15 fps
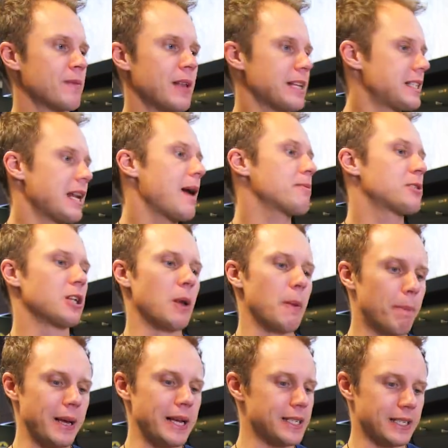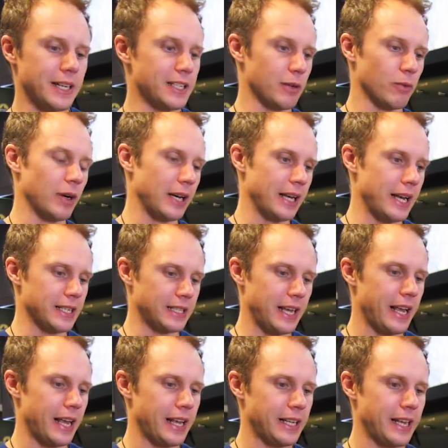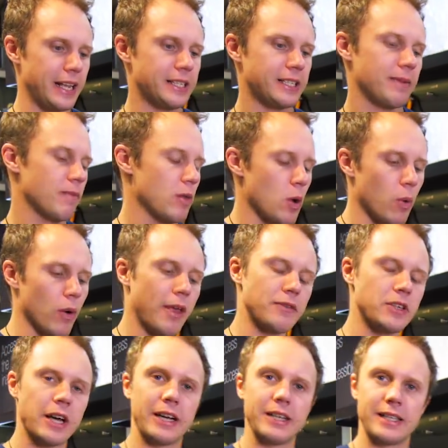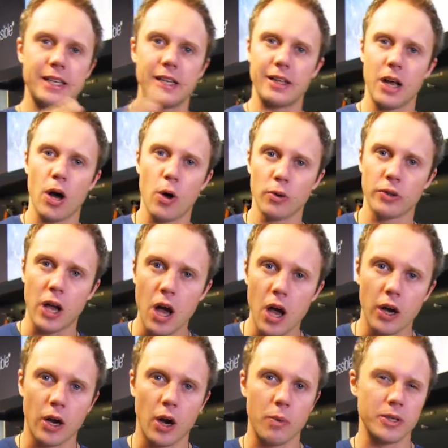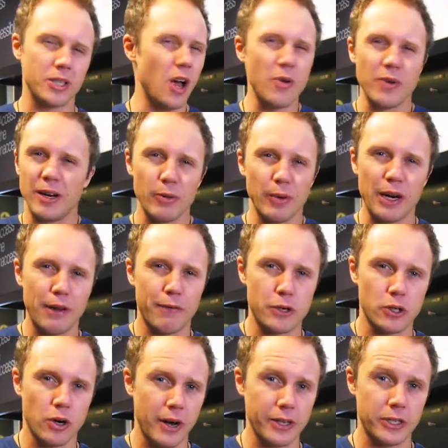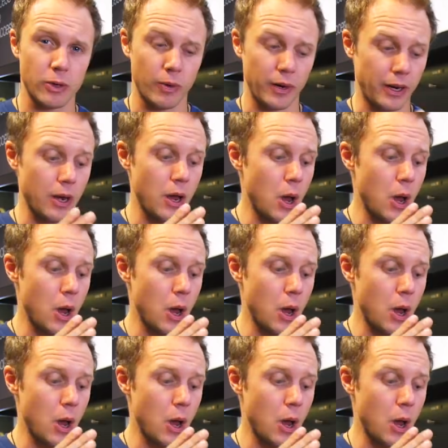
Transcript: It's an absolute beast, this, it really is. It's what they've done is the old Ergo was only really for dry tooling.